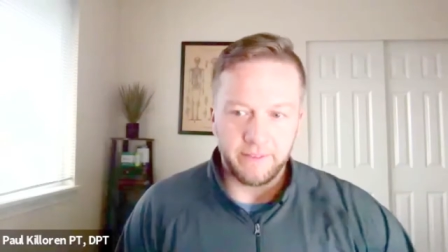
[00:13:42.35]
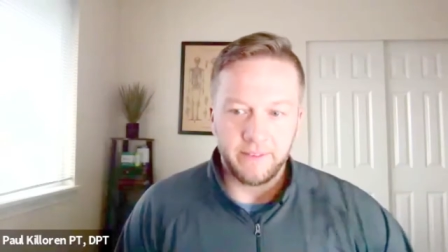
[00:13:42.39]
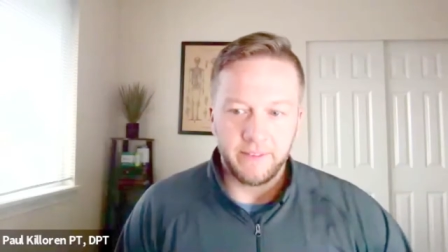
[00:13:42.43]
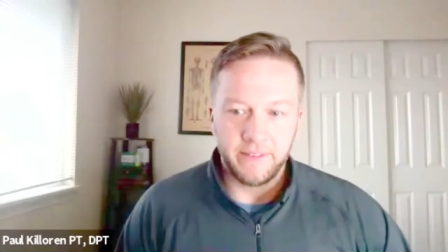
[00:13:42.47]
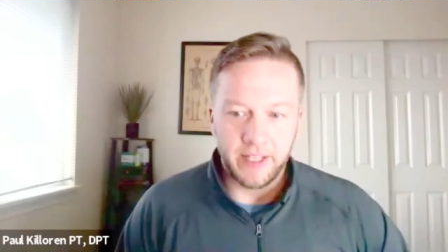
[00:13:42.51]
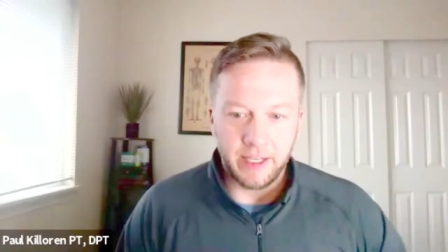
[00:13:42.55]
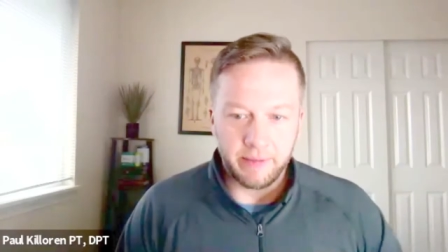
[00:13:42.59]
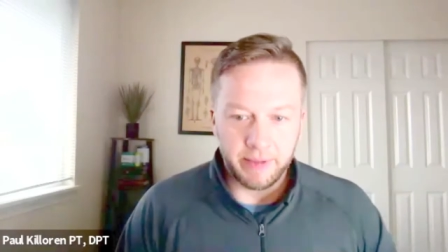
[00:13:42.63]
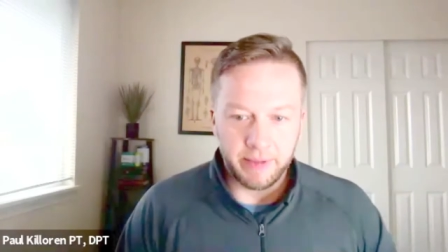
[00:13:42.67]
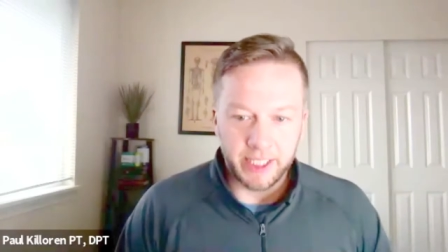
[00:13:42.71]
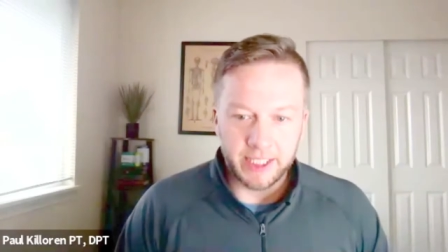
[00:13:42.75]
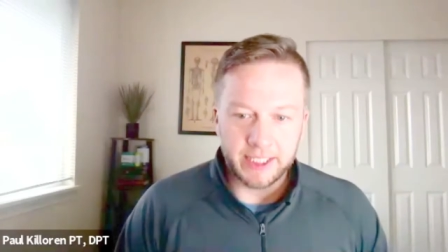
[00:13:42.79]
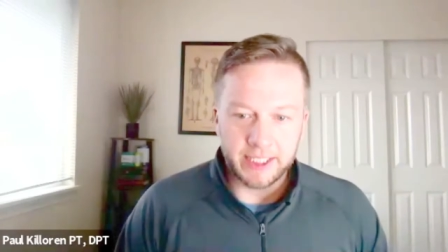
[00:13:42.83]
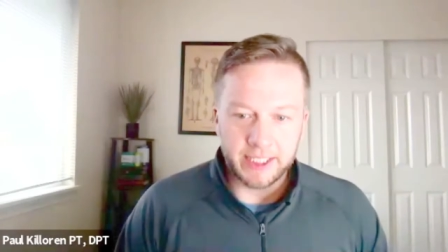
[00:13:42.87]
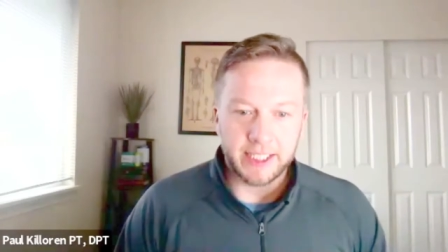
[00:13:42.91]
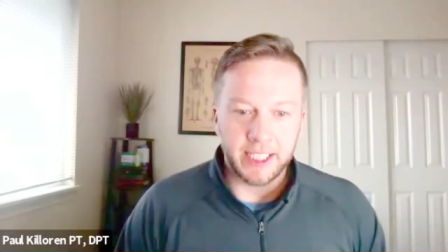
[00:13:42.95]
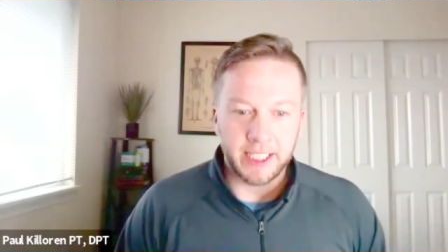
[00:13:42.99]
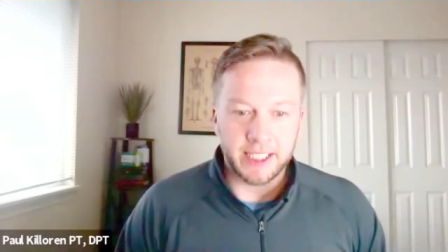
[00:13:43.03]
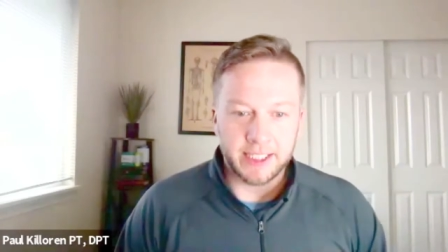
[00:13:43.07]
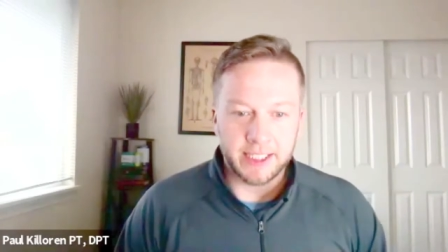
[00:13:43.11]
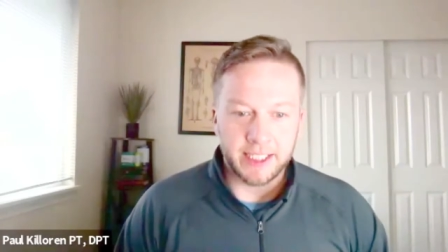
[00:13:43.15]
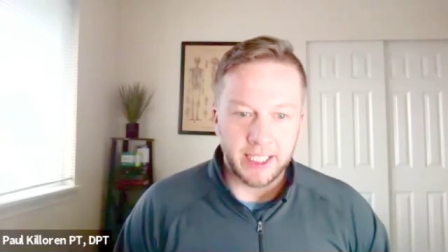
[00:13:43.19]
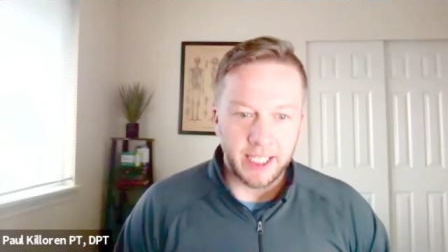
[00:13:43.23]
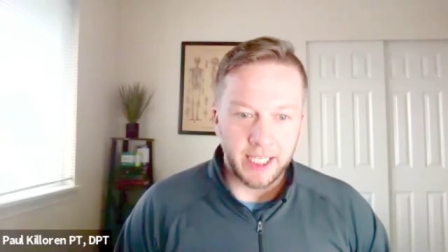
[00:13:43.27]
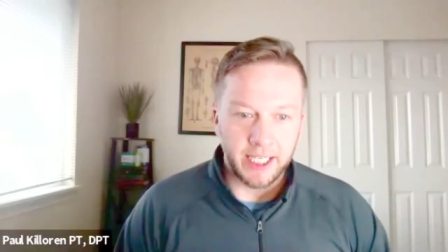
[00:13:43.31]
that makes
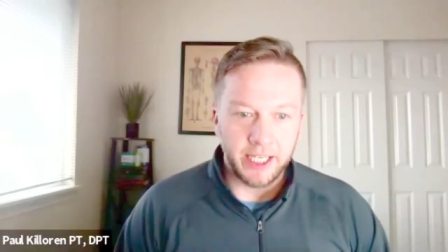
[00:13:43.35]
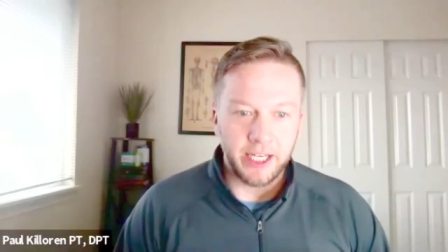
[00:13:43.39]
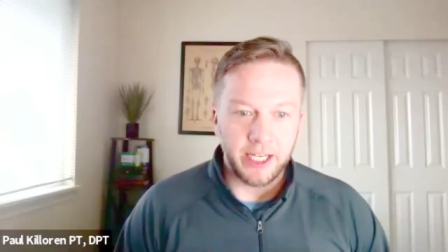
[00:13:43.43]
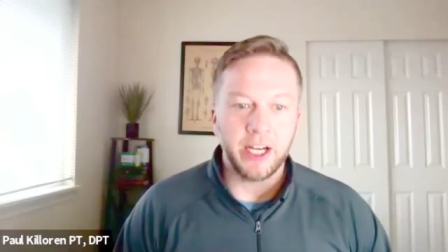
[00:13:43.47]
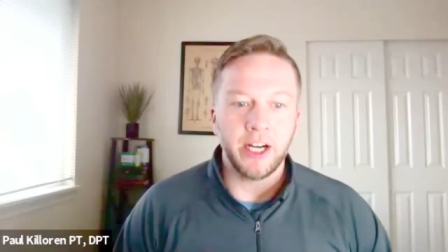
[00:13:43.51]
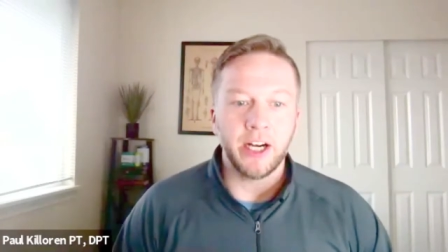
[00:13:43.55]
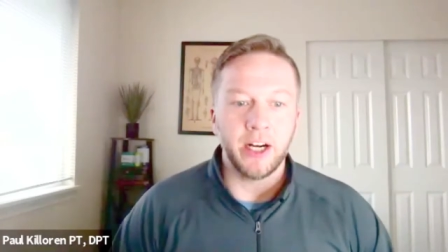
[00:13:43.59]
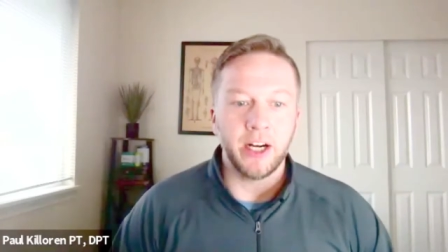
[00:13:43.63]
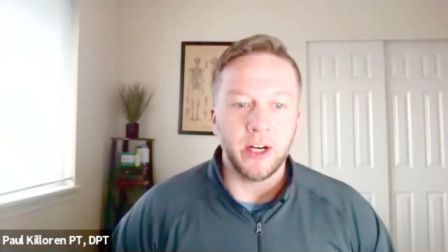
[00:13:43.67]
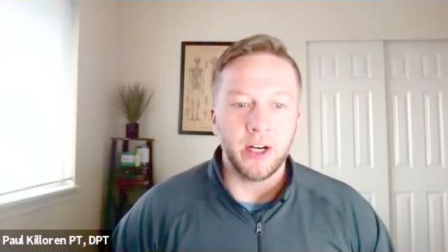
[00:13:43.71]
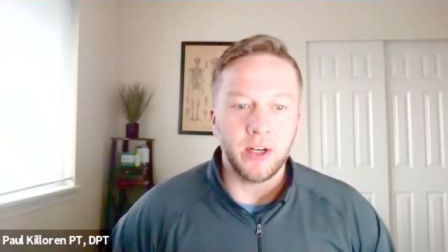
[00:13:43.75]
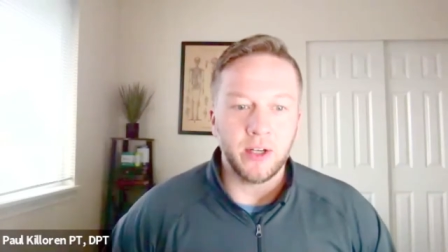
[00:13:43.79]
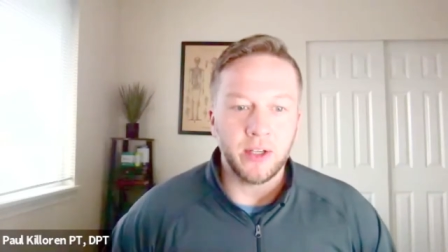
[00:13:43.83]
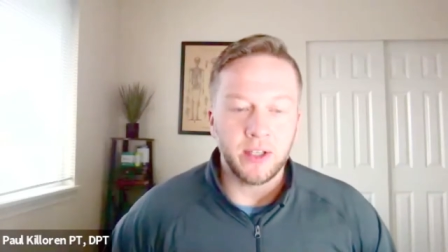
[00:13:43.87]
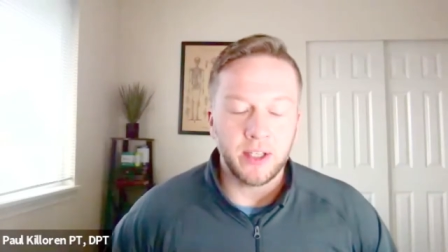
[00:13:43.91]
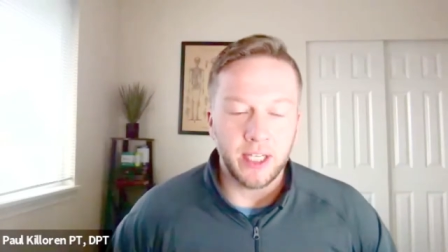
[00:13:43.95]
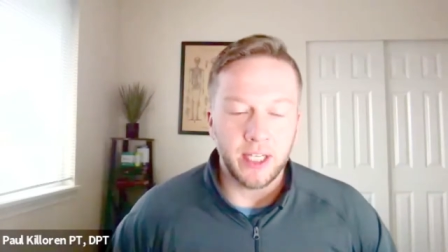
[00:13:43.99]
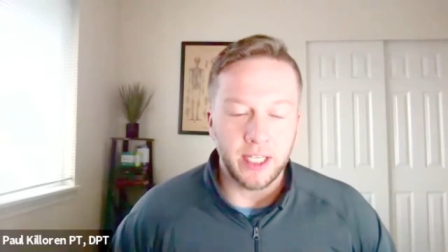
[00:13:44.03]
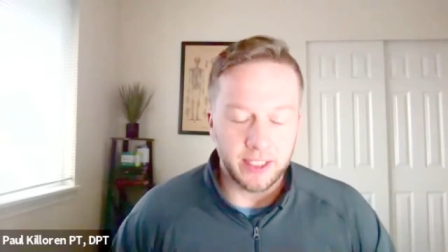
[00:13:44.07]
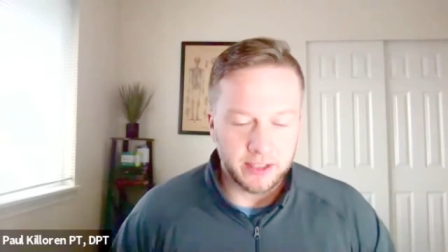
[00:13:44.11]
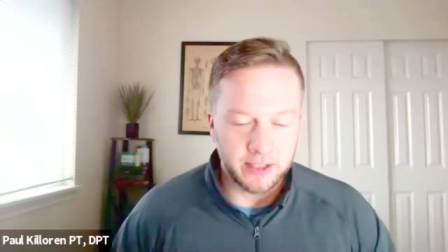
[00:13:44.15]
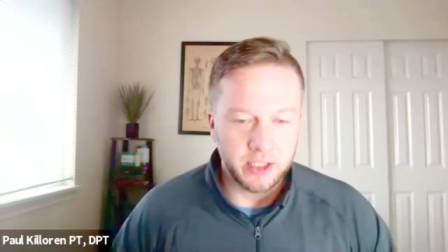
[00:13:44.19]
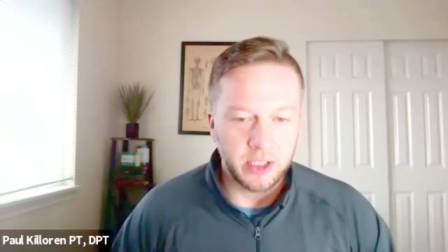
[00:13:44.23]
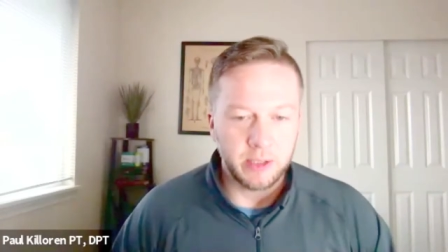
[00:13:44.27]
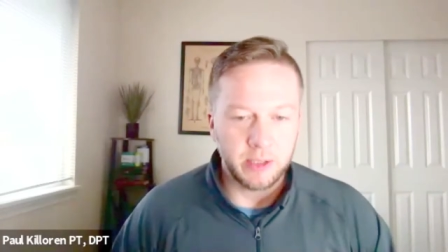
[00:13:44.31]
sense. And I know, I
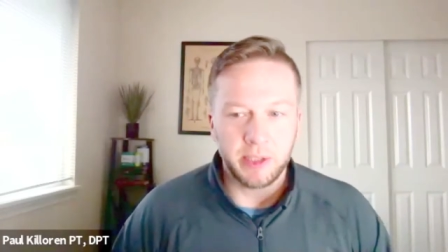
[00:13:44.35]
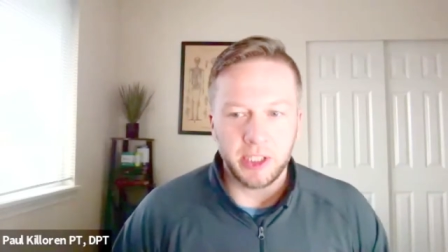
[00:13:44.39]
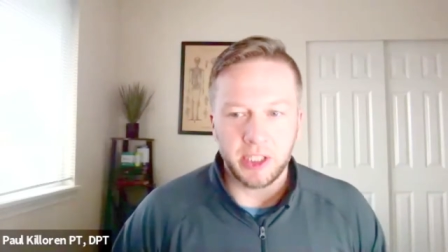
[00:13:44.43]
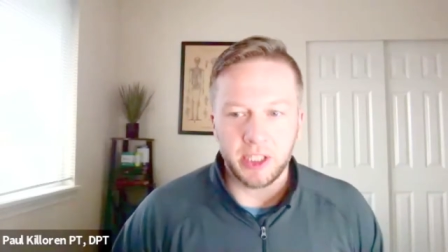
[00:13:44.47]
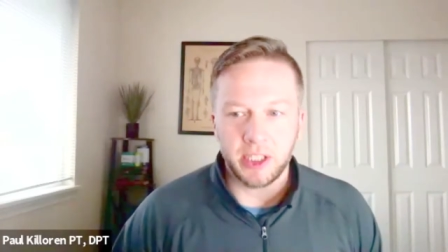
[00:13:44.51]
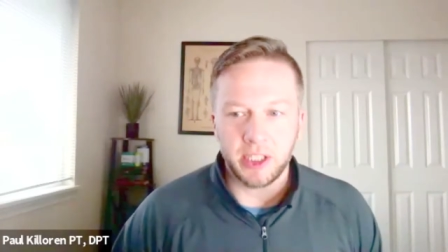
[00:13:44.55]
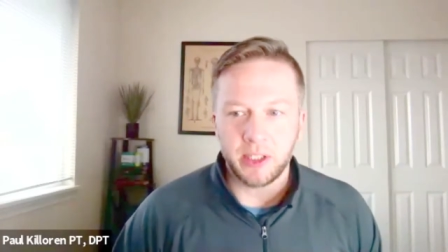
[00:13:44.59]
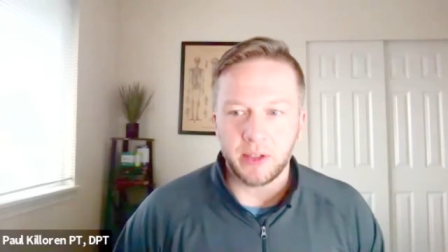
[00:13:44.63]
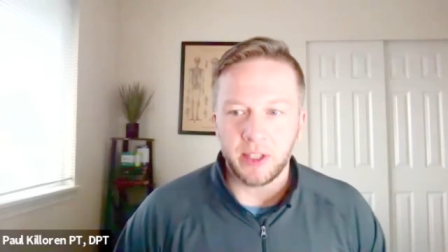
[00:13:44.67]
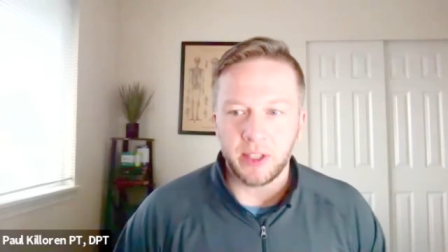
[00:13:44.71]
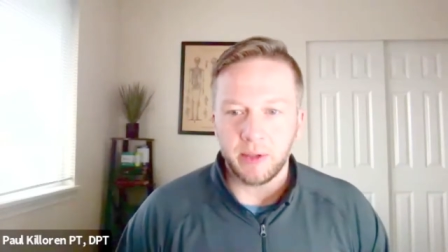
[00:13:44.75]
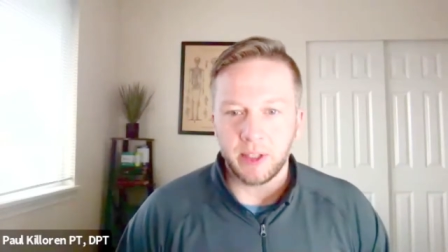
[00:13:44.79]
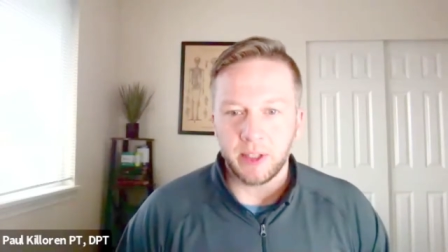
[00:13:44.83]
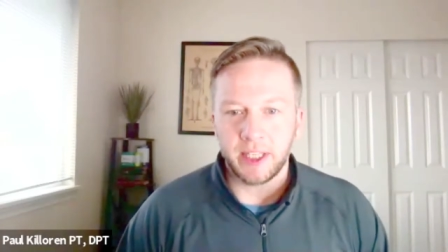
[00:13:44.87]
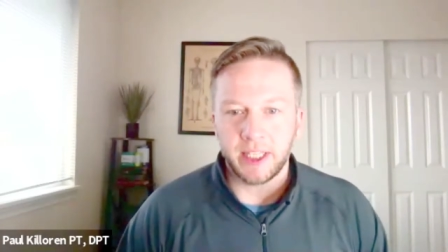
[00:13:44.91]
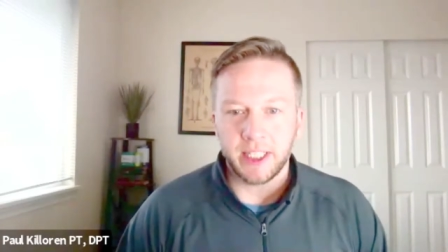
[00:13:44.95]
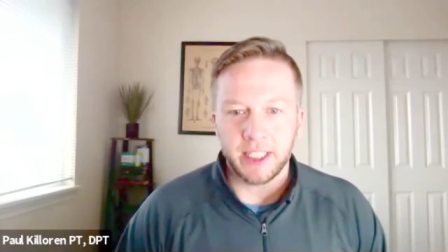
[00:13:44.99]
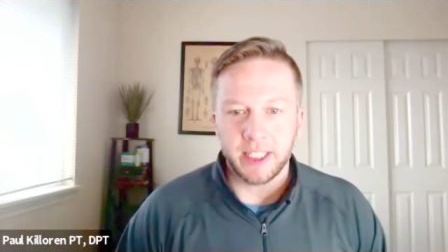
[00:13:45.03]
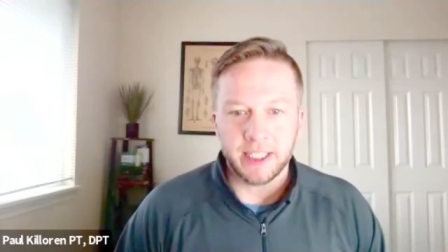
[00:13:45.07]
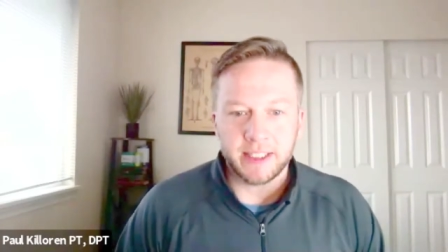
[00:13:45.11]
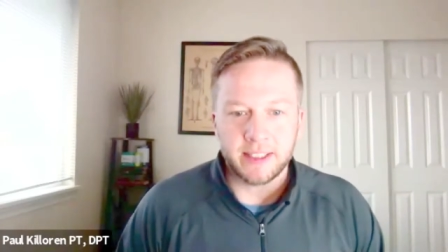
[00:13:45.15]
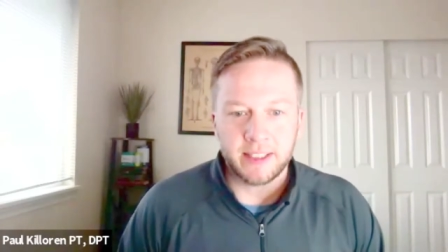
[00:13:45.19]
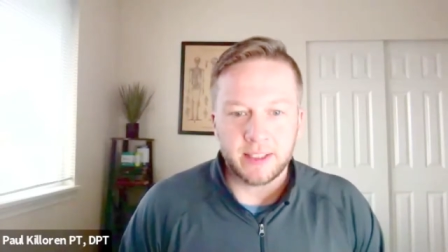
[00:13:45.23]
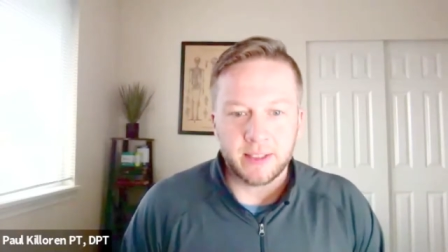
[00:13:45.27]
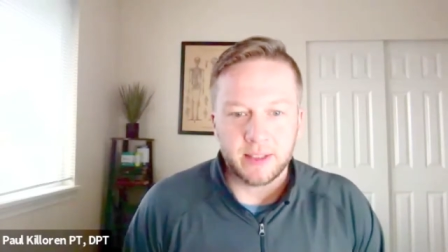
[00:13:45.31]
assume you'd agree with
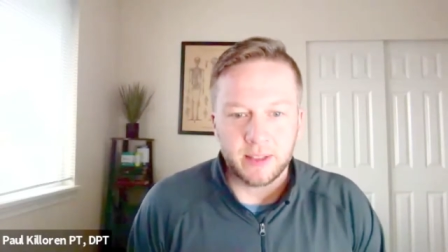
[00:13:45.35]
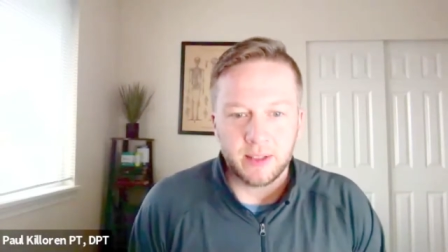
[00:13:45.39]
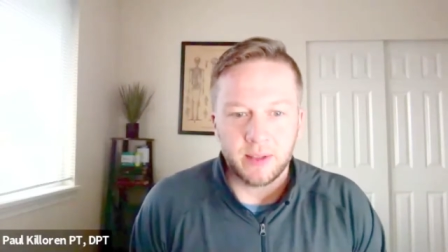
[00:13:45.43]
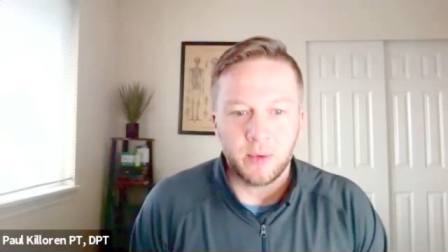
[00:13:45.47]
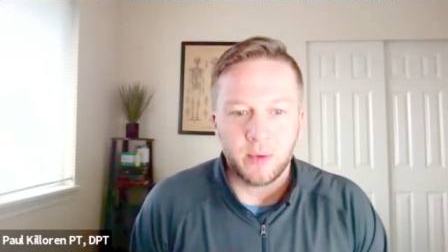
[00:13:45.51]
this.